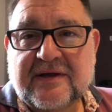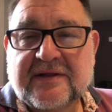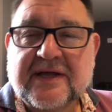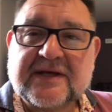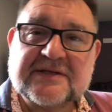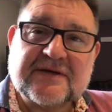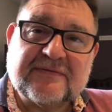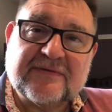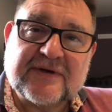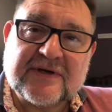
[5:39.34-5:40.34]
Things
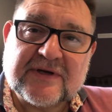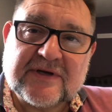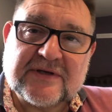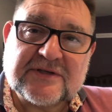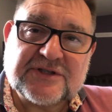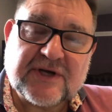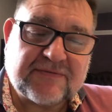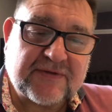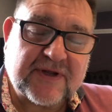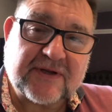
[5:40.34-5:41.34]
have
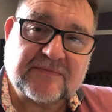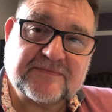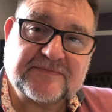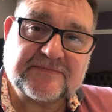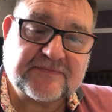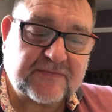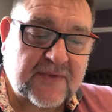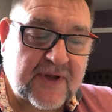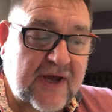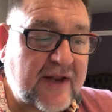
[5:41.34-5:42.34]
shifted.
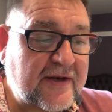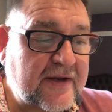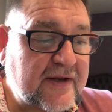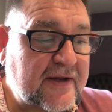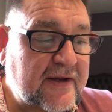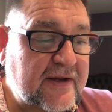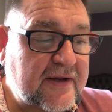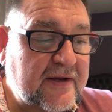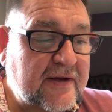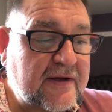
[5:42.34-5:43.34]
And
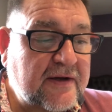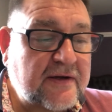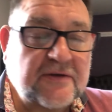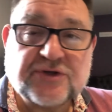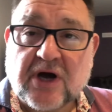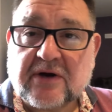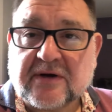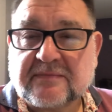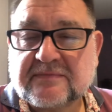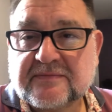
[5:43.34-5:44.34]

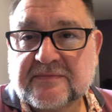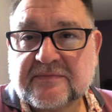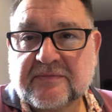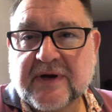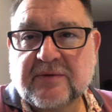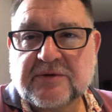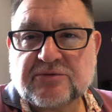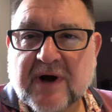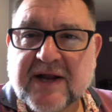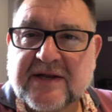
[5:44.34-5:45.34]
John, when he was
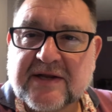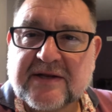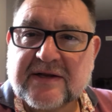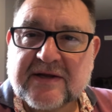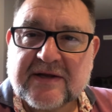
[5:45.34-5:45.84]
writing